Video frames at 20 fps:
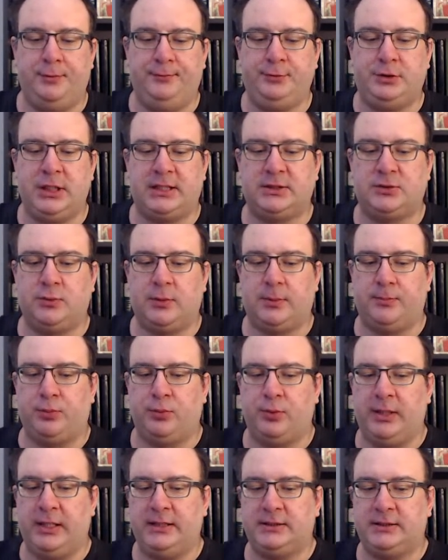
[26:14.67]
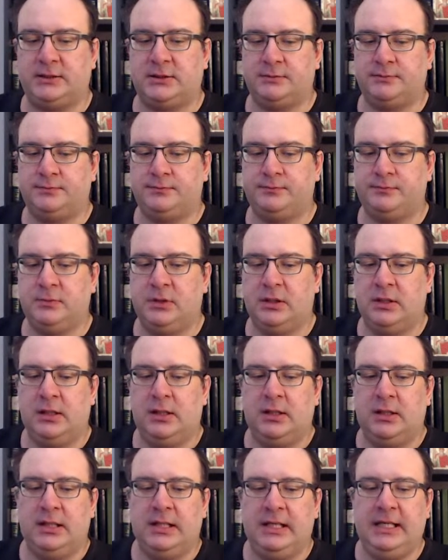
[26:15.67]
Jesuit priest.
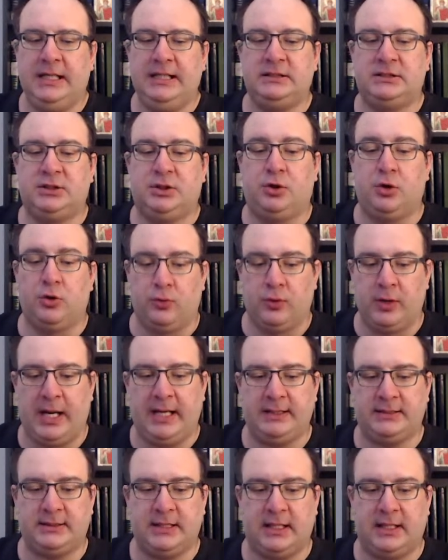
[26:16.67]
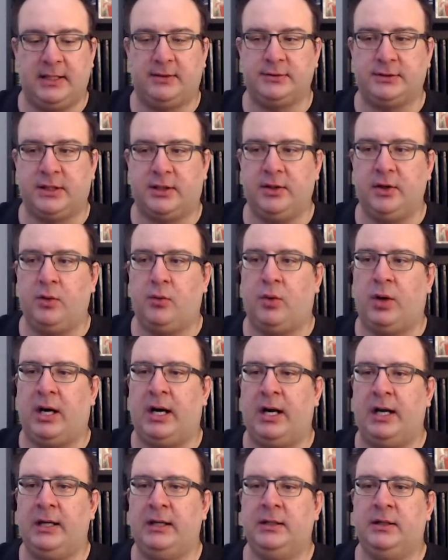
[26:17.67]
He's great, and I'll tell you
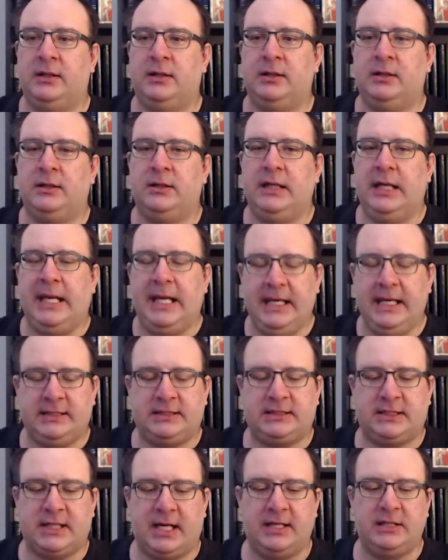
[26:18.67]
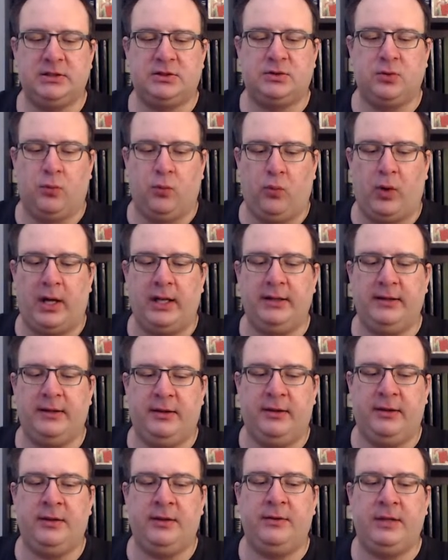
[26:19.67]
why. He says what
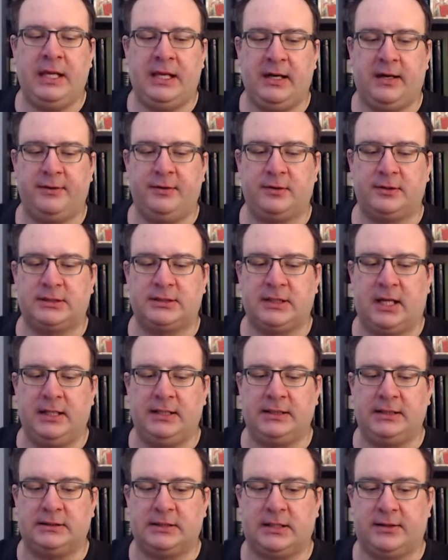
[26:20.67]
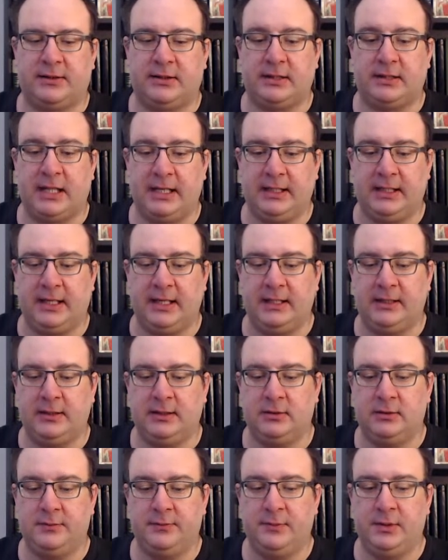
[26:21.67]
the other side is thinking.
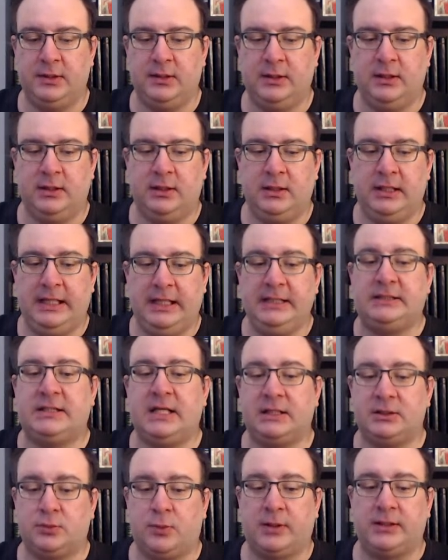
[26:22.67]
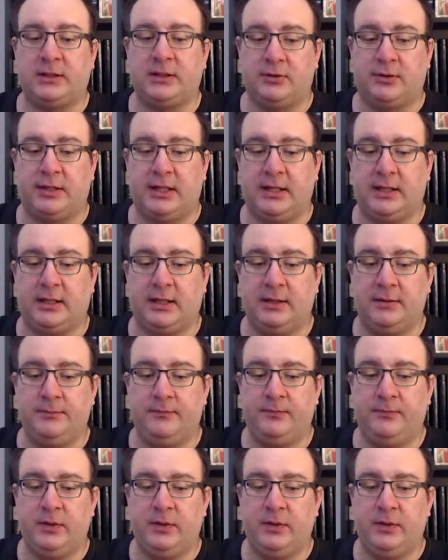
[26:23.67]
He says what they're thinking.